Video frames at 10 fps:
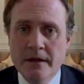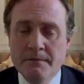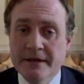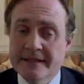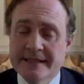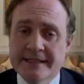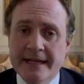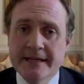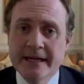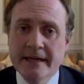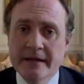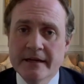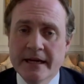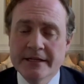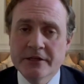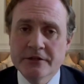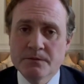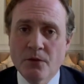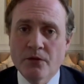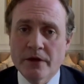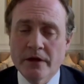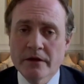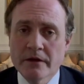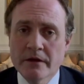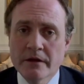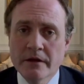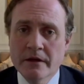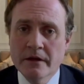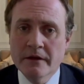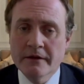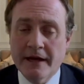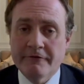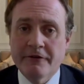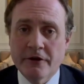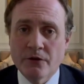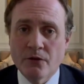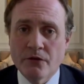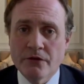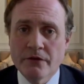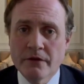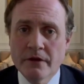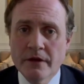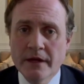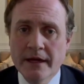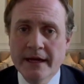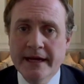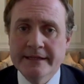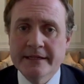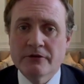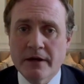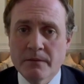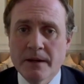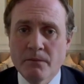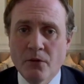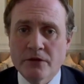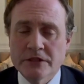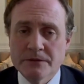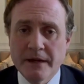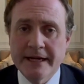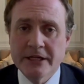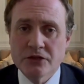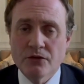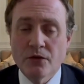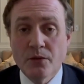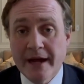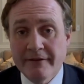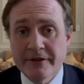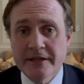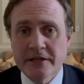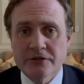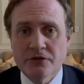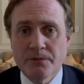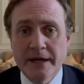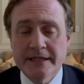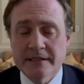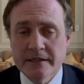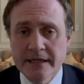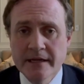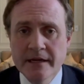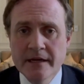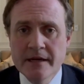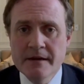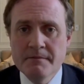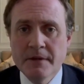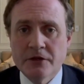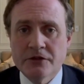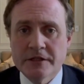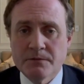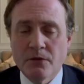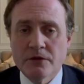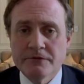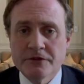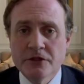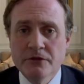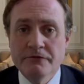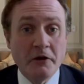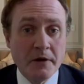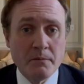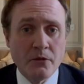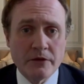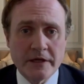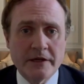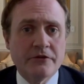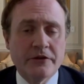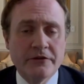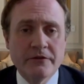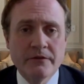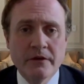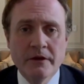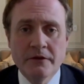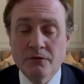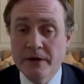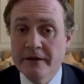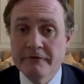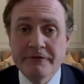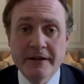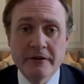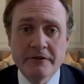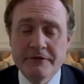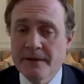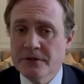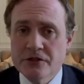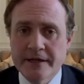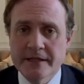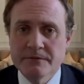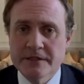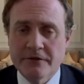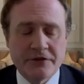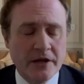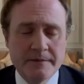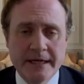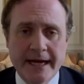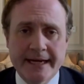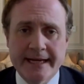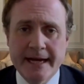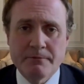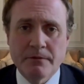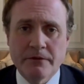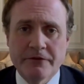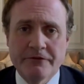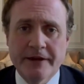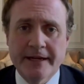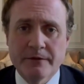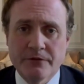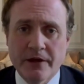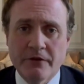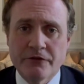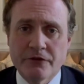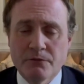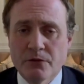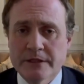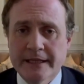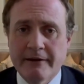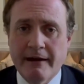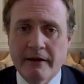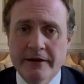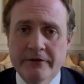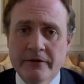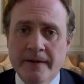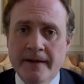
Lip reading: Because extending NATO's border that far north is incredibly important to making sure that we have the industrial base and the military support of two very important countries. Sweden and Finland have demonstrated themselves time and again capable of defending themselves and supporting their allies.